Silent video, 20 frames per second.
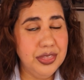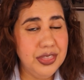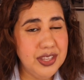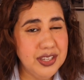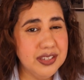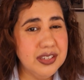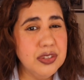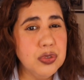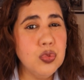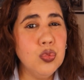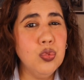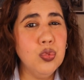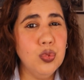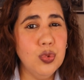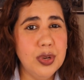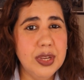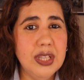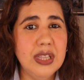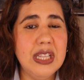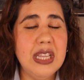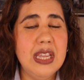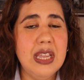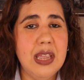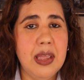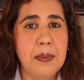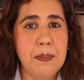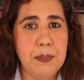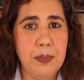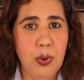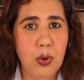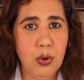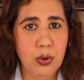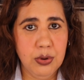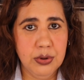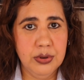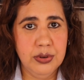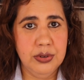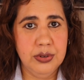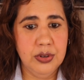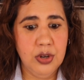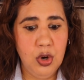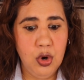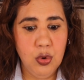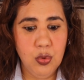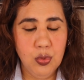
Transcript: This is really important.